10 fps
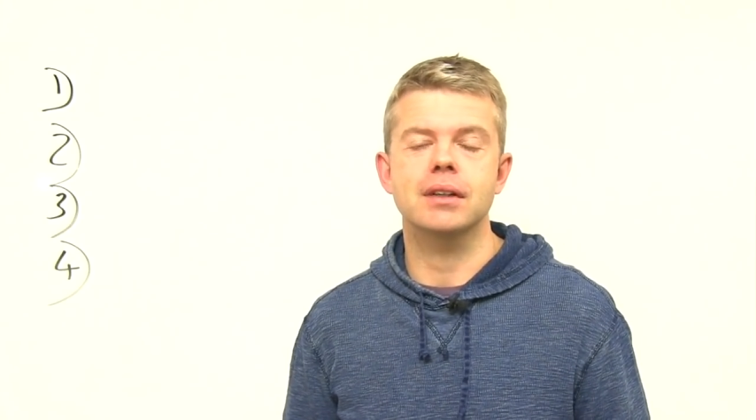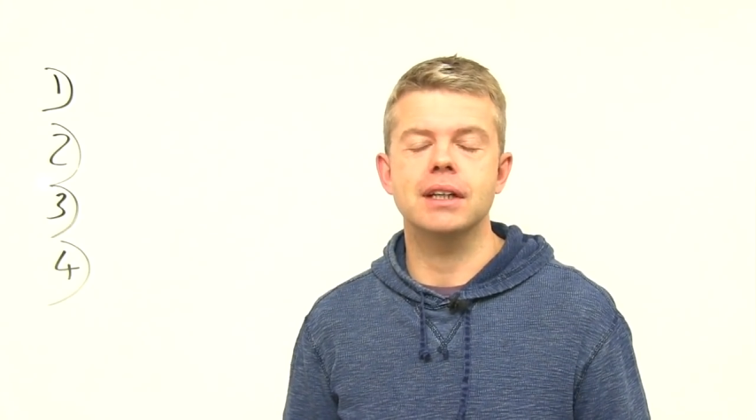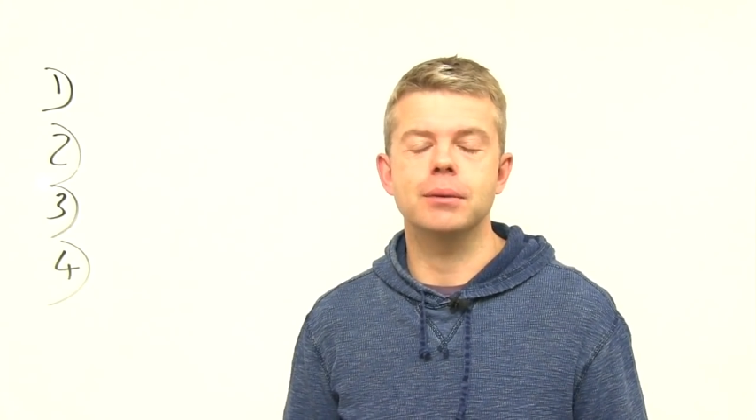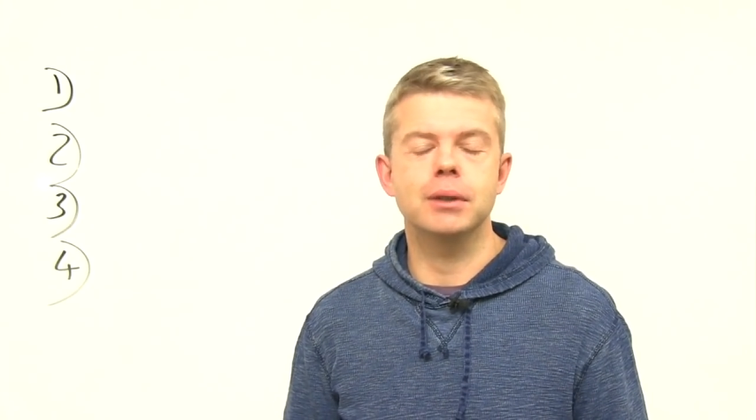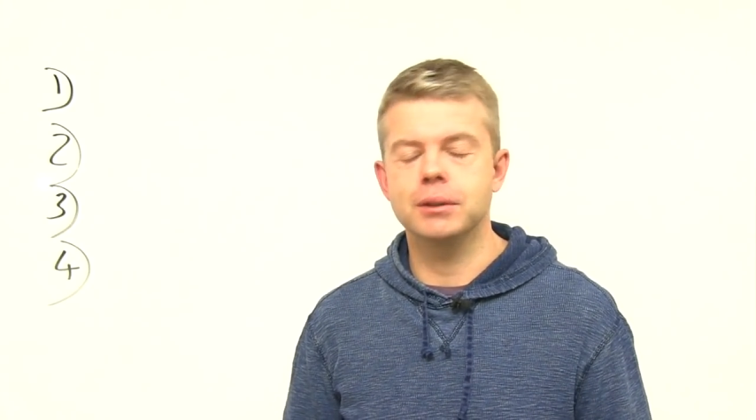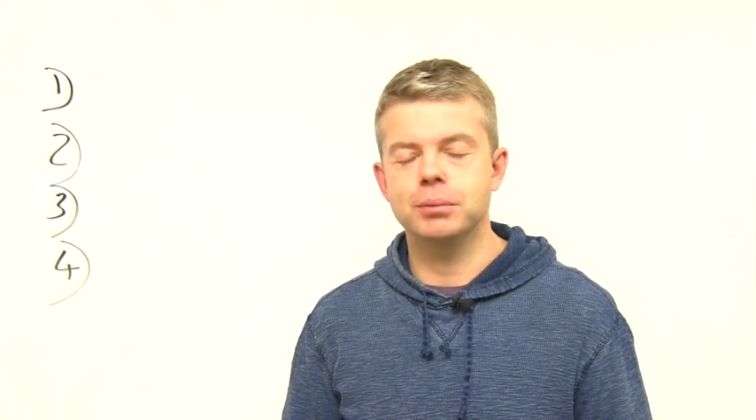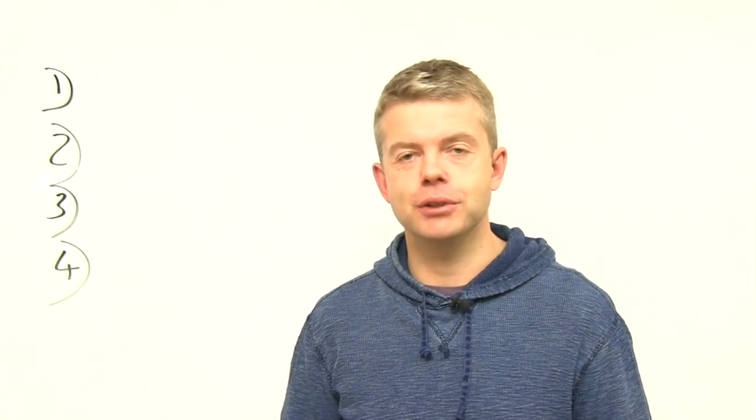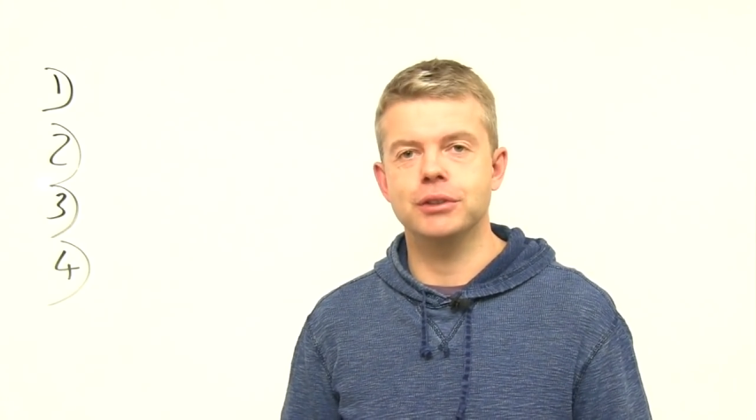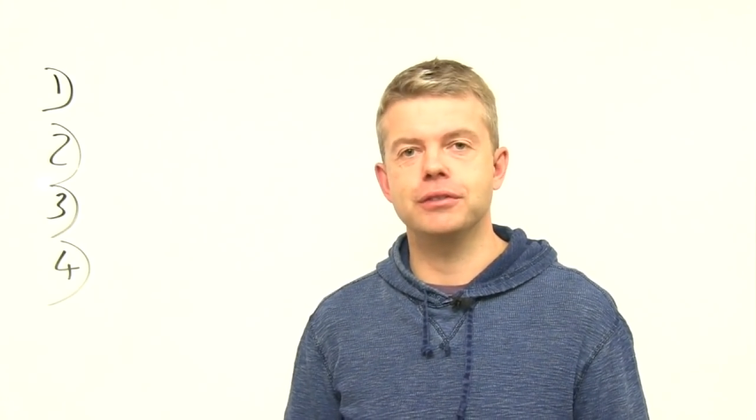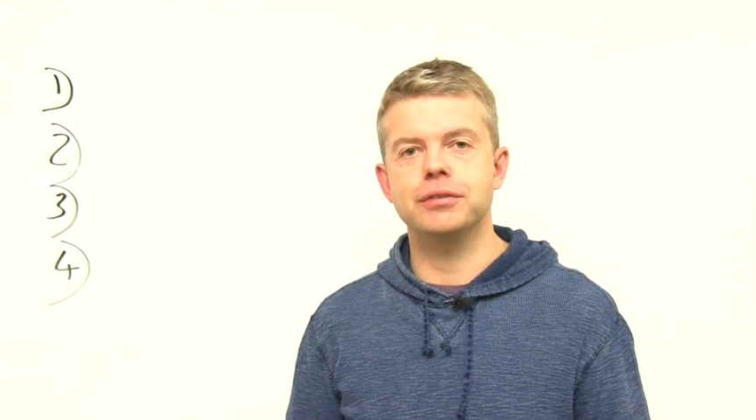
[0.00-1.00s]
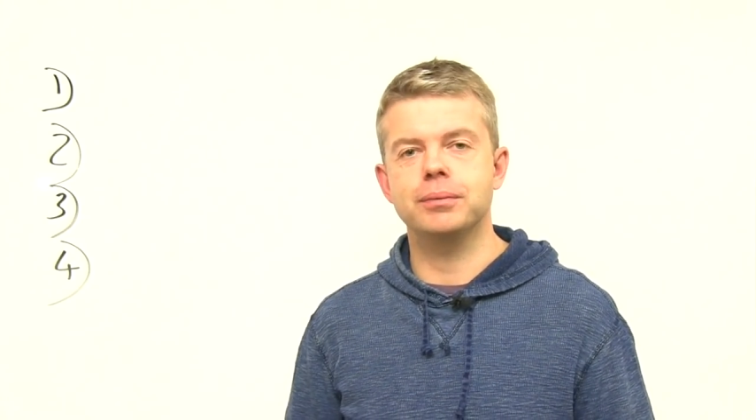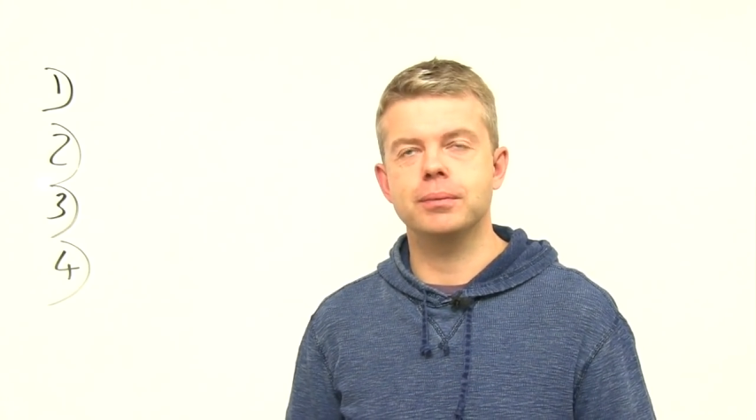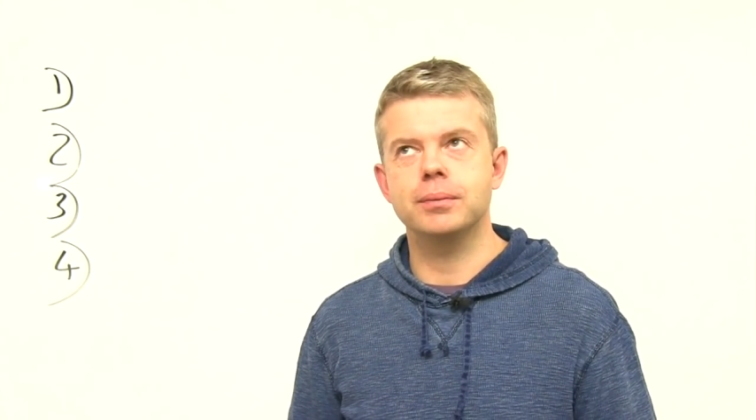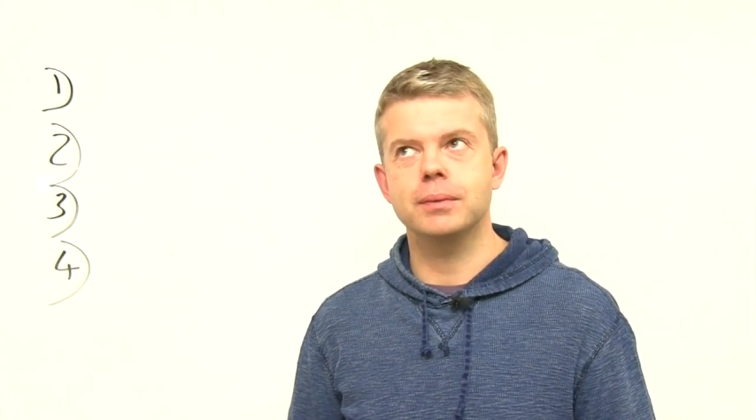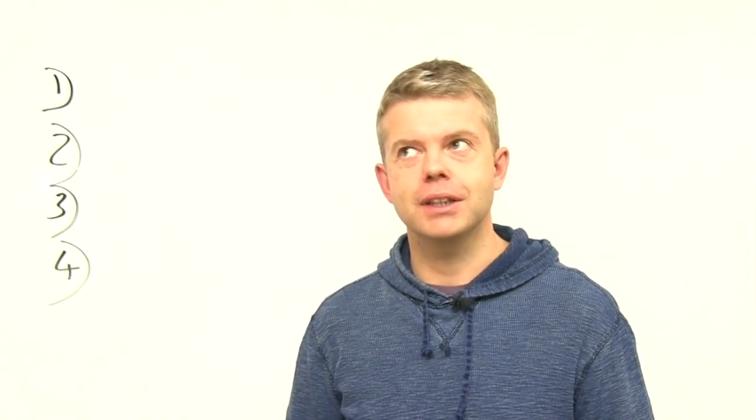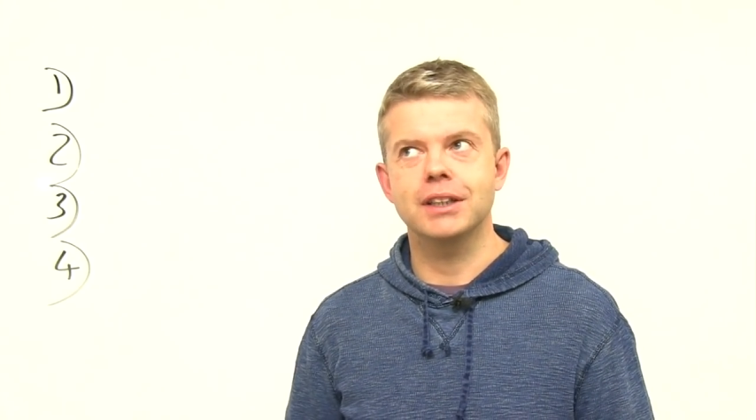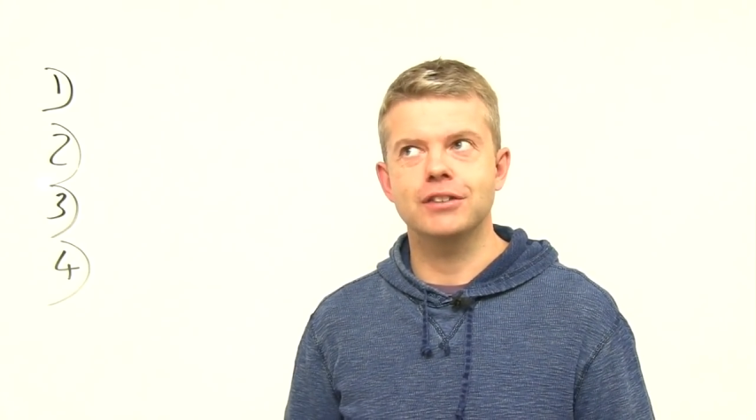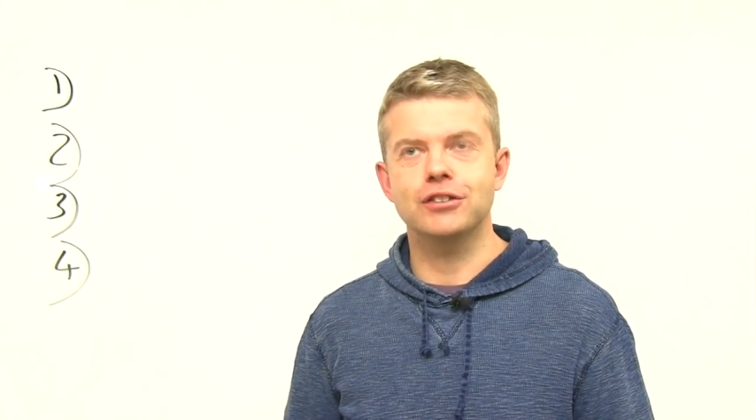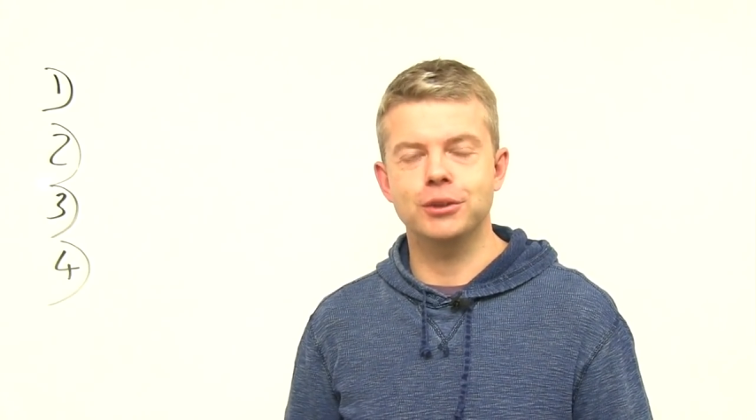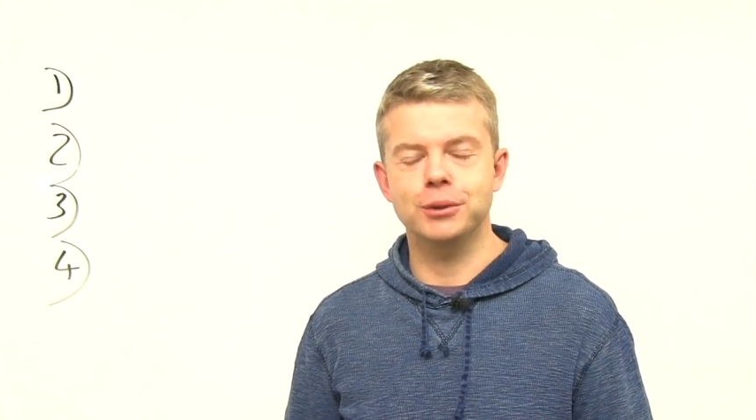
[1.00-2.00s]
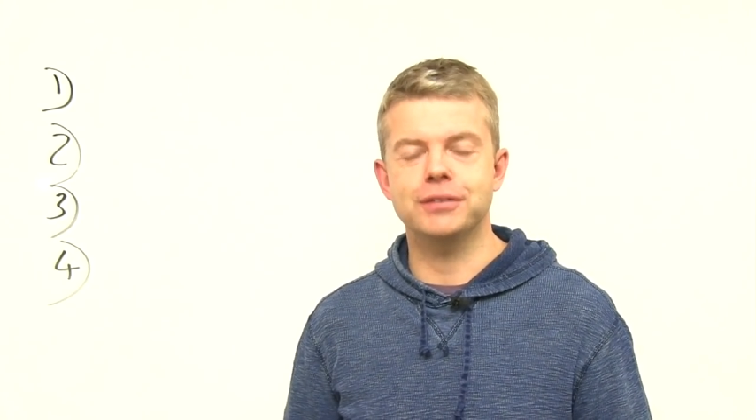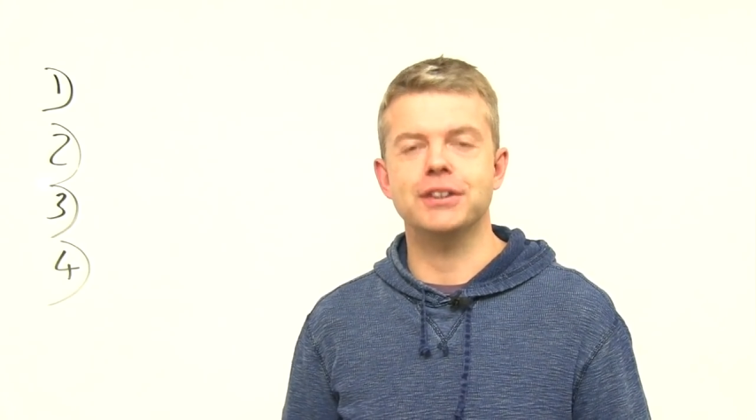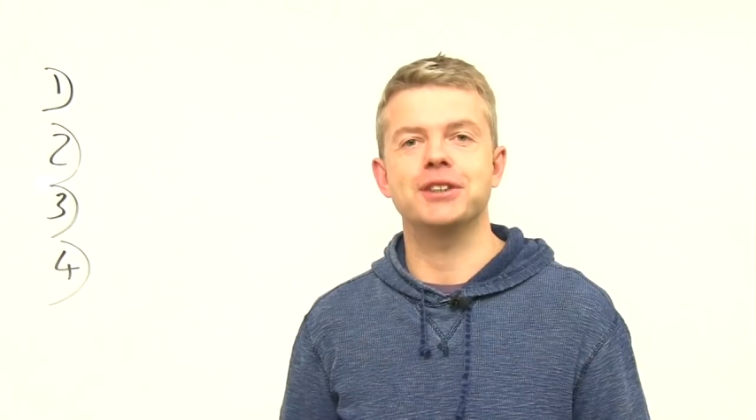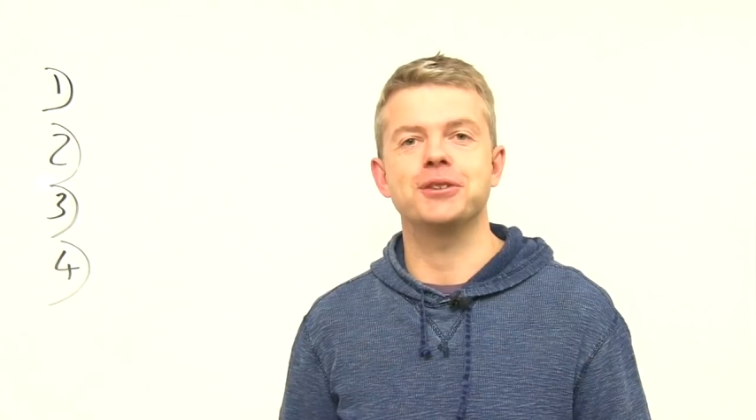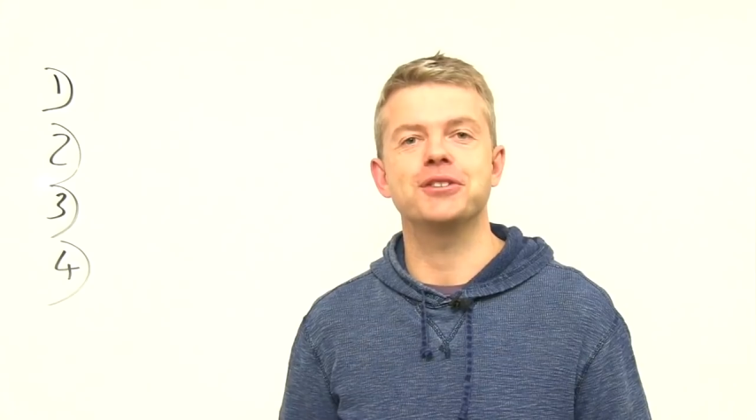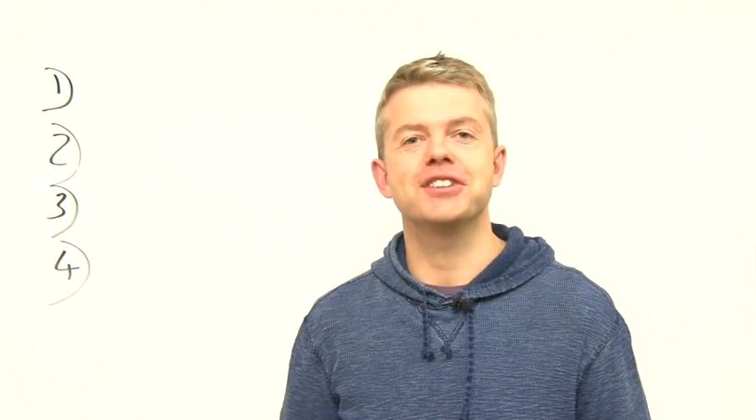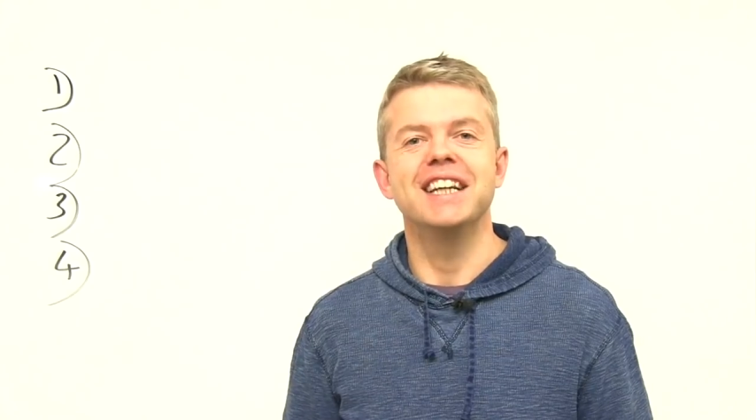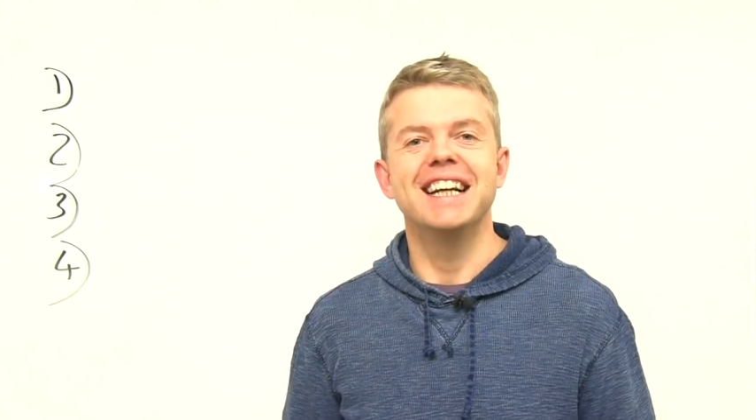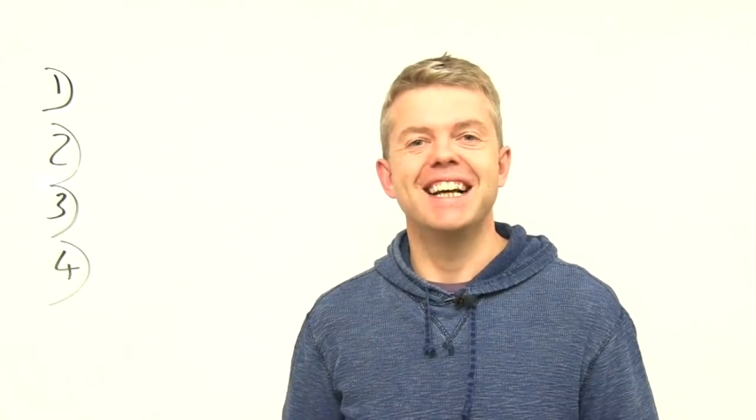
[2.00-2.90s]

It won't improve two of those,